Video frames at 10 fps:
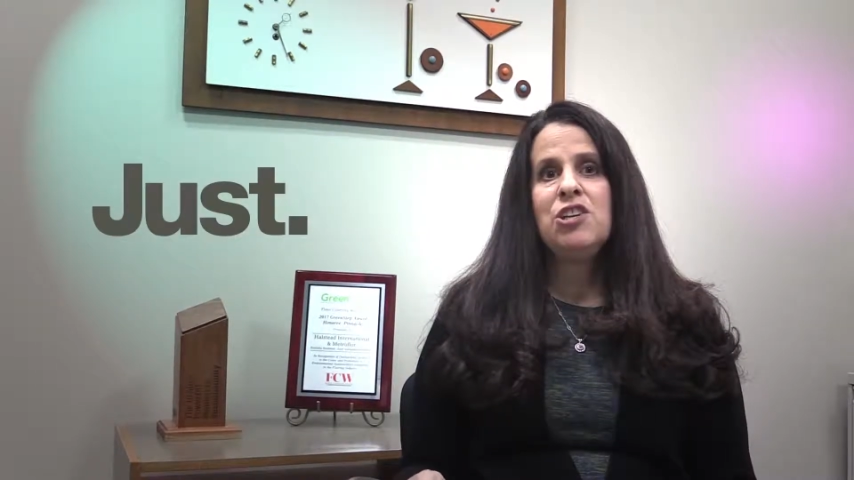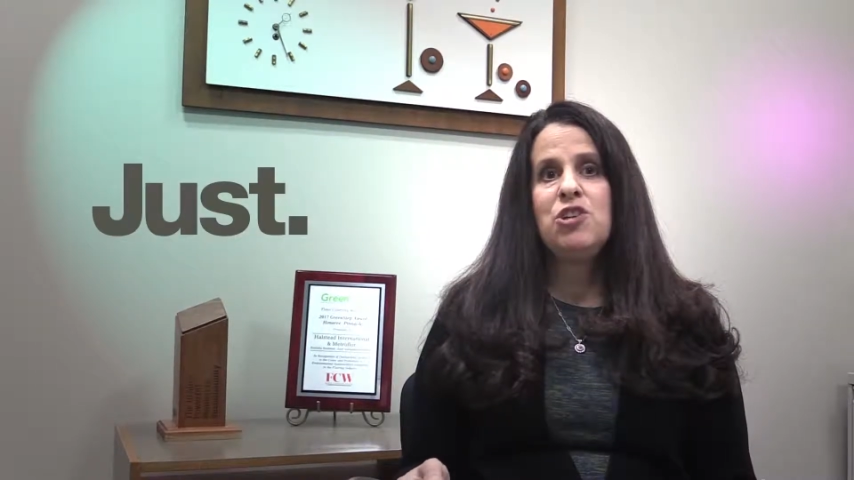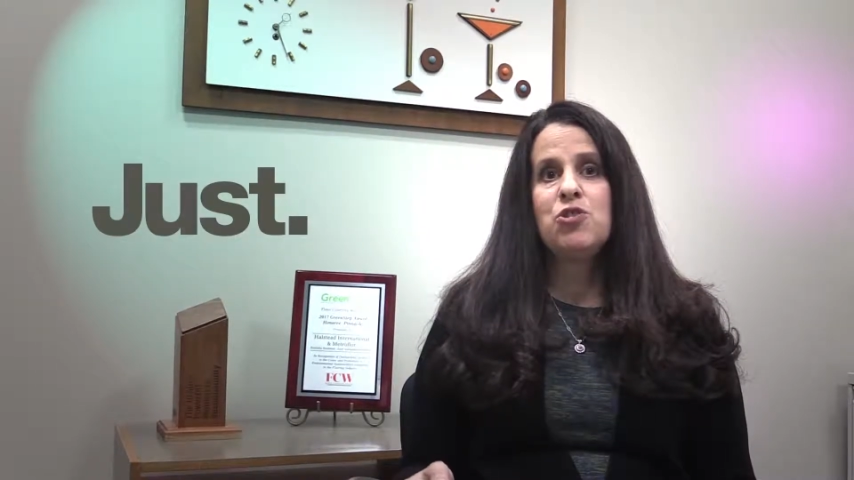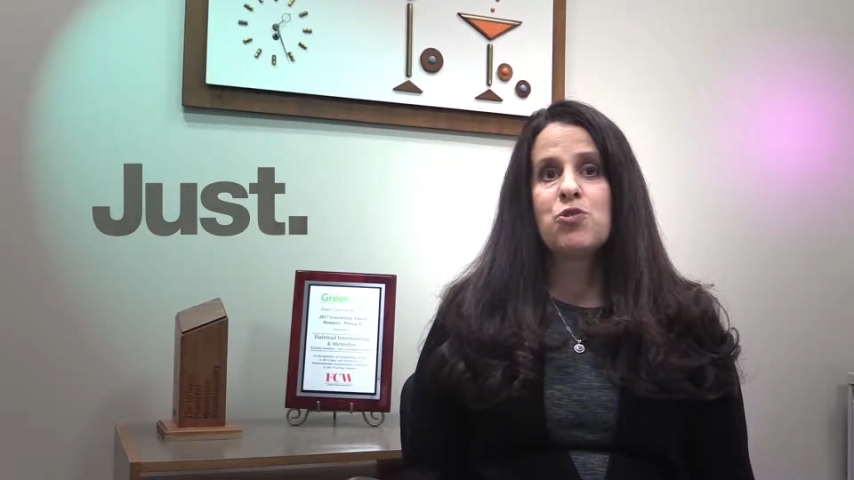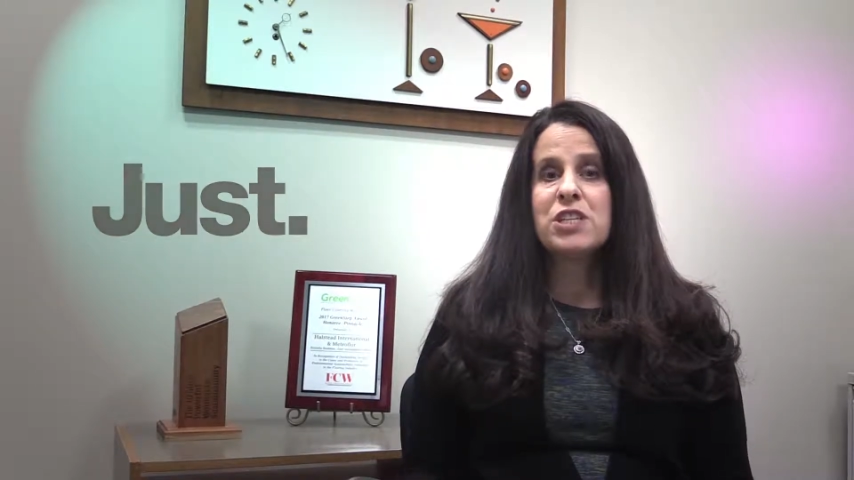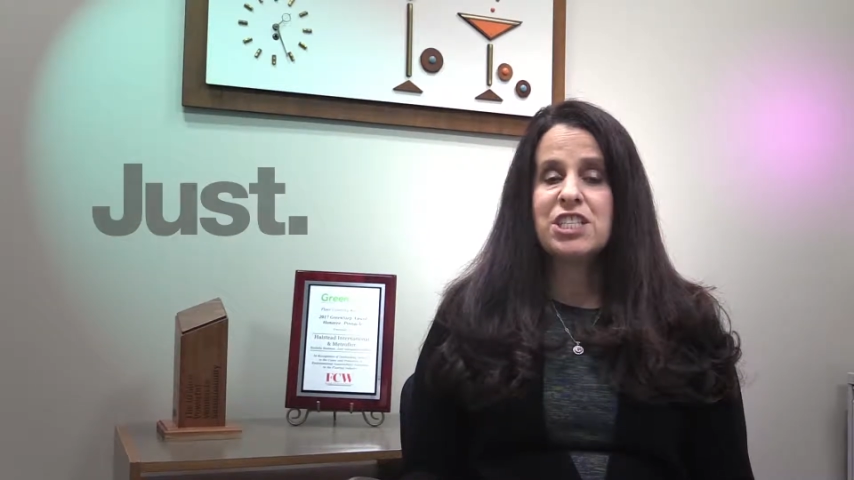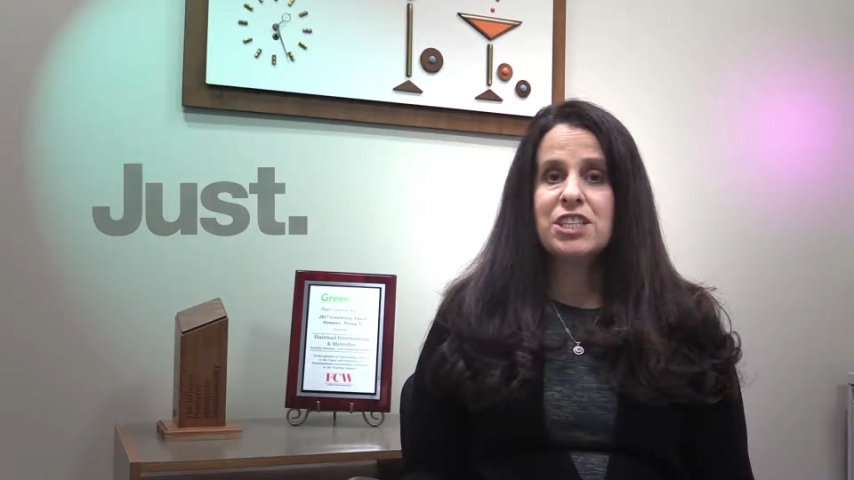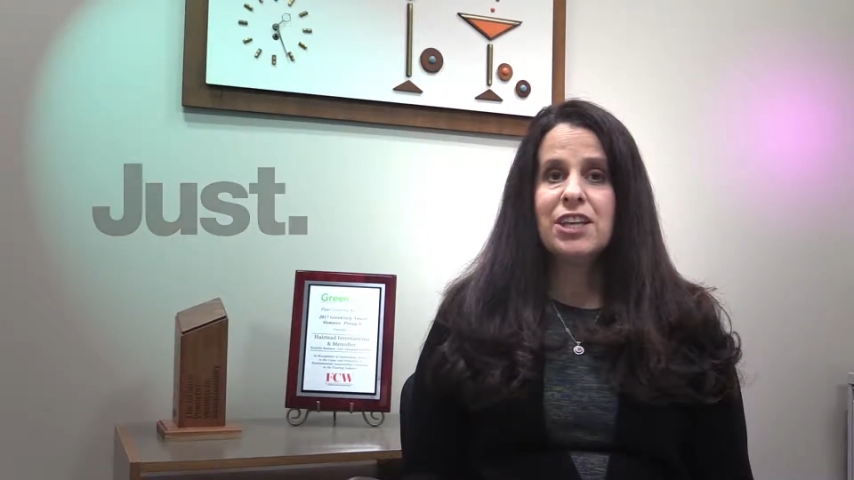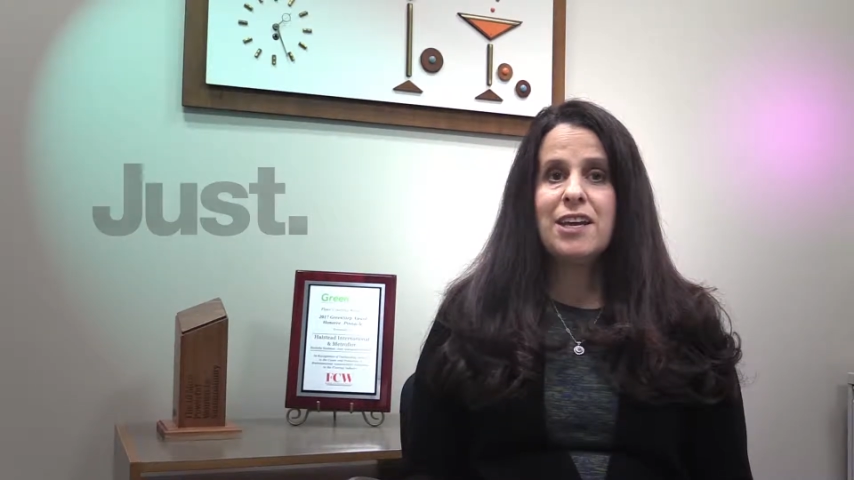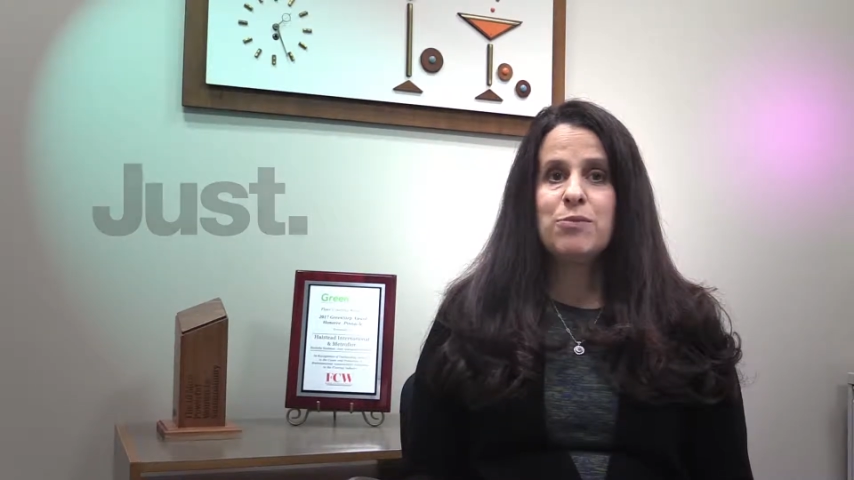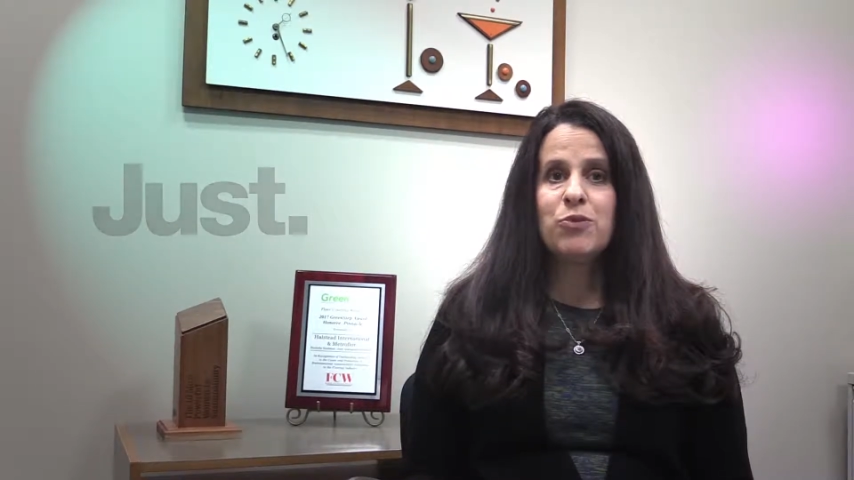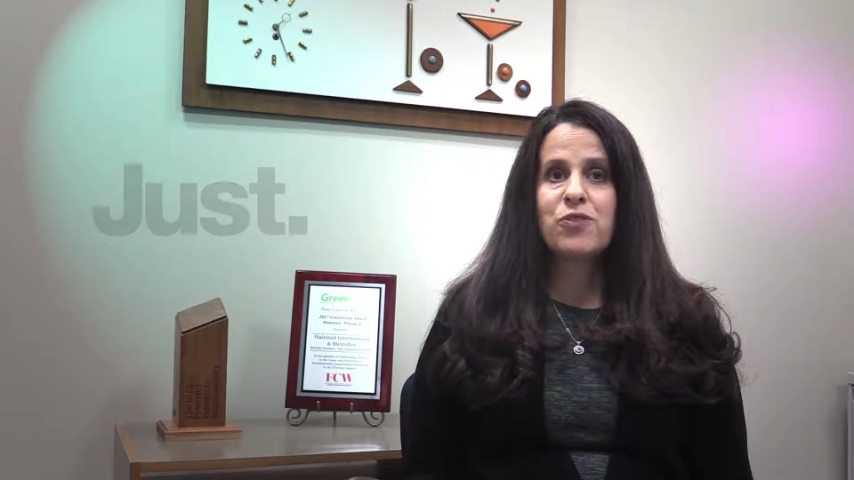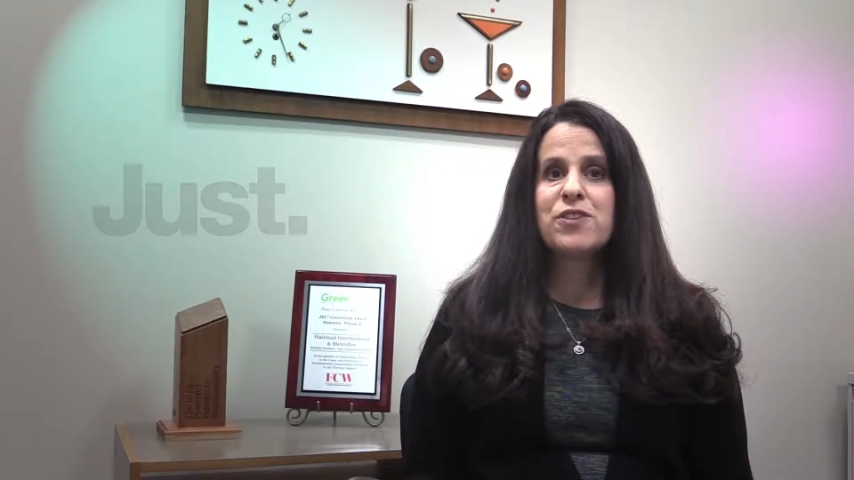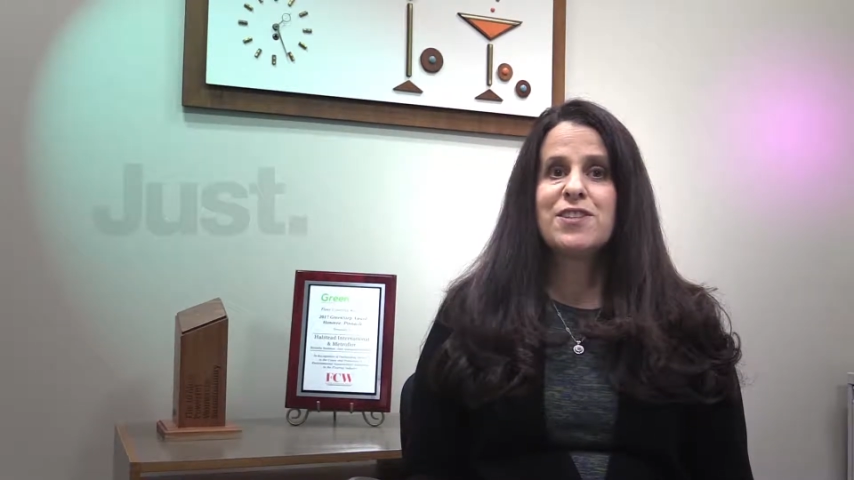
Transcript: nutrition label for